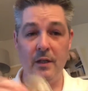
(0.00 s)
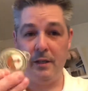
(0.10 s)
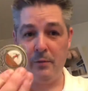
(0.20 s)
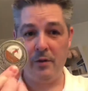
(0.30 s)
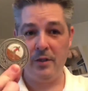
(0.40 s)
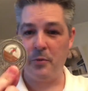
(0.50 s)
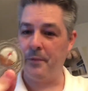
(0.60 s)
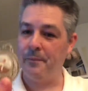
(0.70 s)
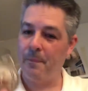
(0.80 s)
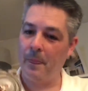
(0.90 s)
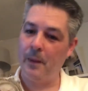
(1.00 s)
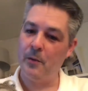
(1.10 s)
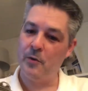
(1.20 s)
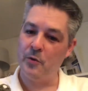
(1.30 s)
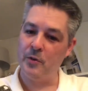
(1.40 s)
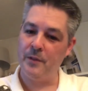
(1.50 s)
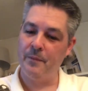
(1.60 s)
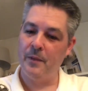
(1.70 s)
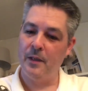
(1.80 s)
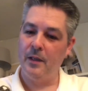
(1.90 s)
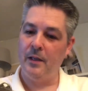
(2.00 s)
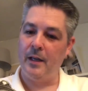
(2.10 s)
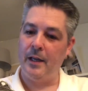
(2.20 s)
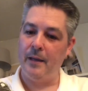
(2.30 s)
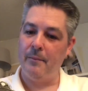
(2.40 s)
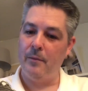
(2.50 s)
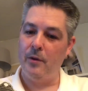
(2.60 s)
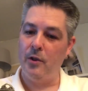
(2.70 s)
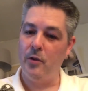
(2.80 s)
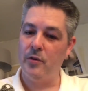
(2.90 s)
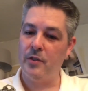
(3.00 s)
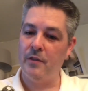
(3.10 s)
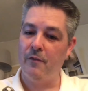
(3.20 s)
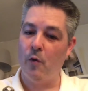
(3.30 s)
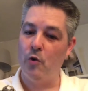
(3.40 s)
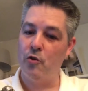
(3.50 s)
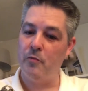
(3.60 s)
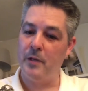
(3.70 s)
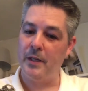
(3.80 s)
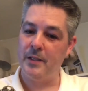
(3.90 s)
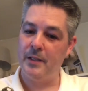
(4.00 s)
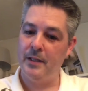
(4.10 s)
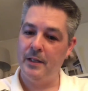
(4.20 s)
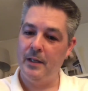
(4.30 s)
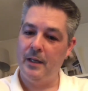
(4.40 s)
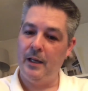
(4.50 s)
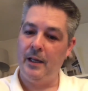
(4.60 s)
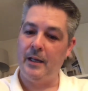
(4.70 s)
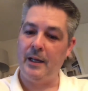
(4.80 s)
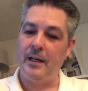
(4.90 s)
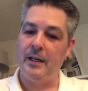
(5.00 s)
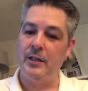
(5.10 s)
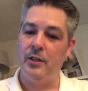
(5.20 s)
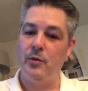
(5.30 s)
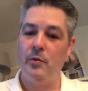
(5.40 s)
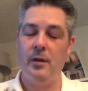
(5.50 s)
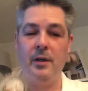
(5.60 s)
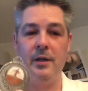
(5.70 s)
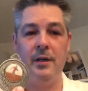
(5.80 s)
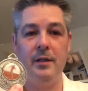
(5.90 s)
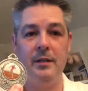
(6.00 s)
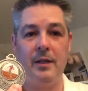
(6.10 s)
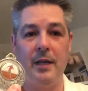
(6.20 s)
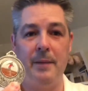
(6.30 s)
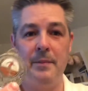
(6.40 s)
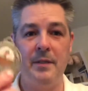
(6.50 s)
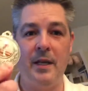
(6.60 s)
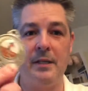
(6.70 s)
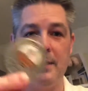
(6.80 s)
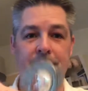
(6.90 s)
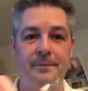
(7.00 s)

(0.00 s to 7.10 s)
Then we've got this one, which was the youths 400 meters in 1992, and I came second.